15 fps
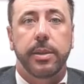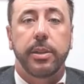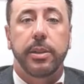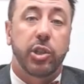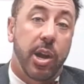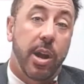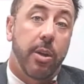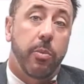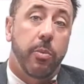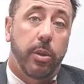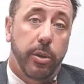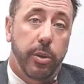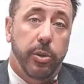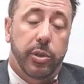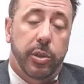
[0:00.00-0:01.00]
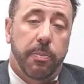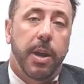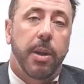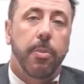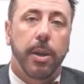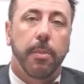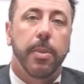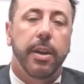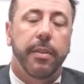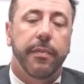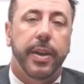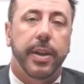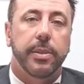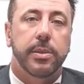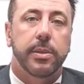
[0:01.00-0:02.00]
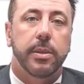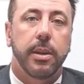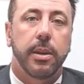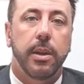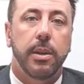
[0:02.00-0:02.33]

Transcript: and the child would lose their public benefits.